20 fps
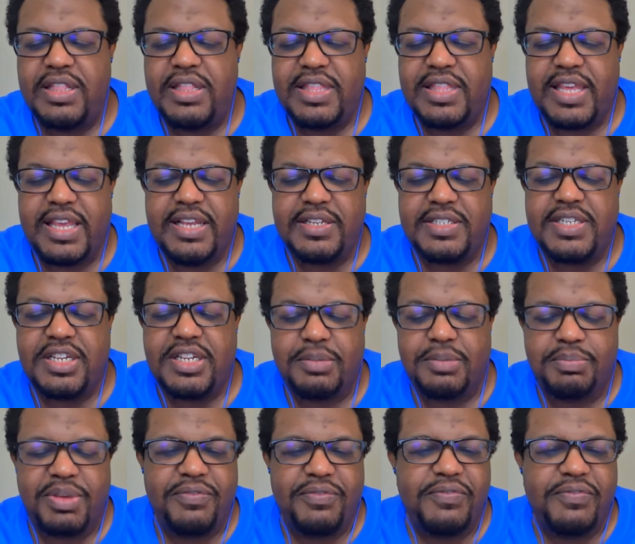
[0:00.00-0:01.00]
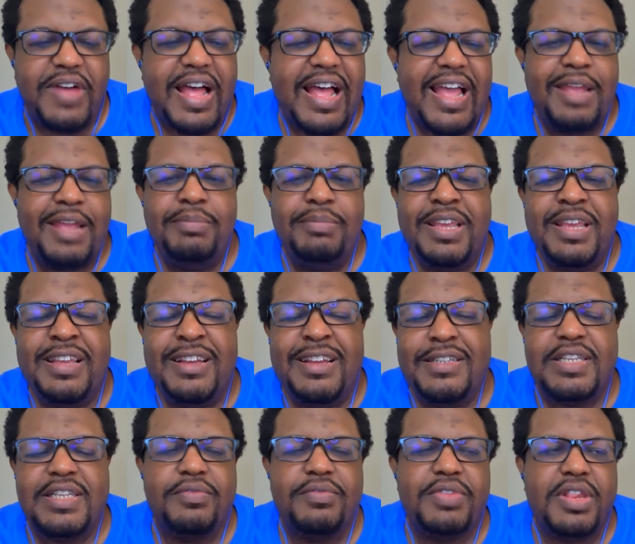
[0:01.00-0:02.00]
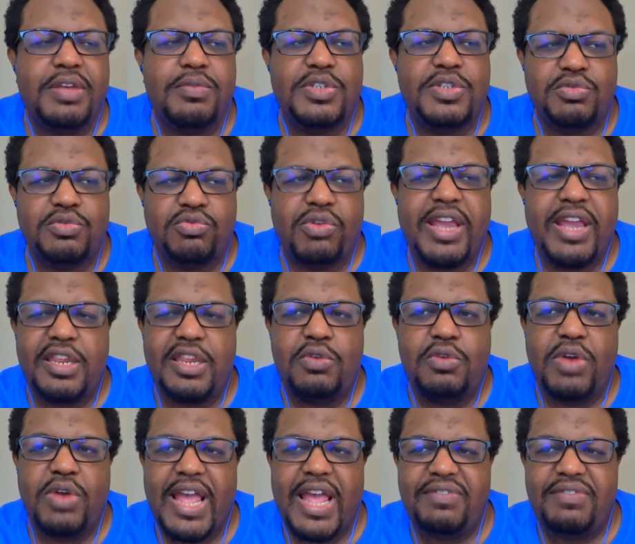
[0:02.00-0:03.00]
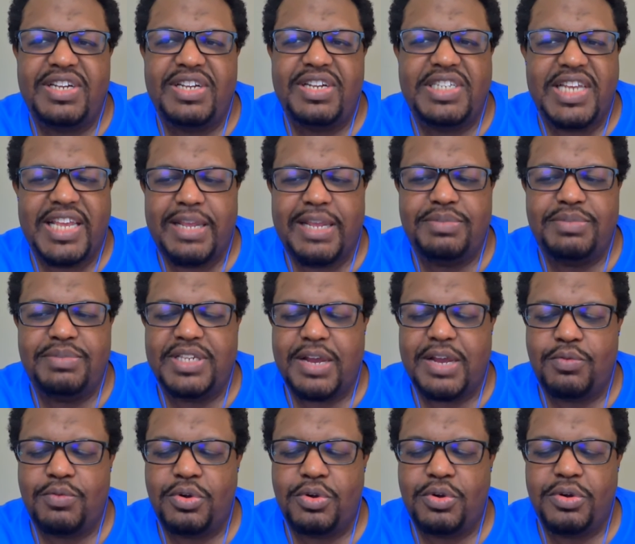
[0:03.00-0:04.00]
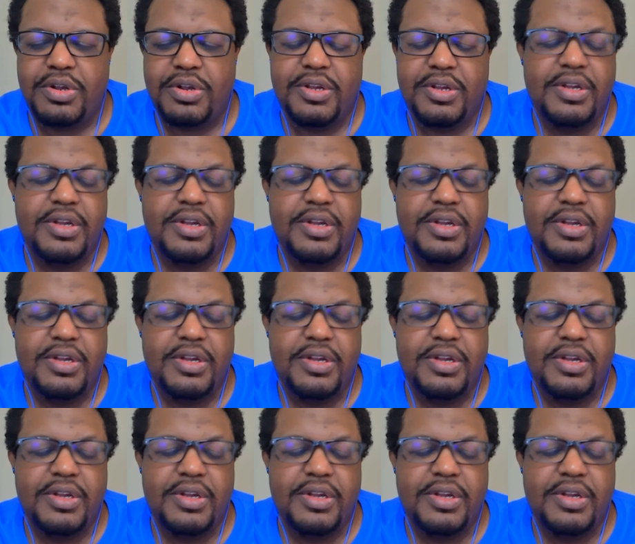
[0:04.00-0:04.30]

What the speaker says: things seemed to be fine because everything was great. You were having teams that were,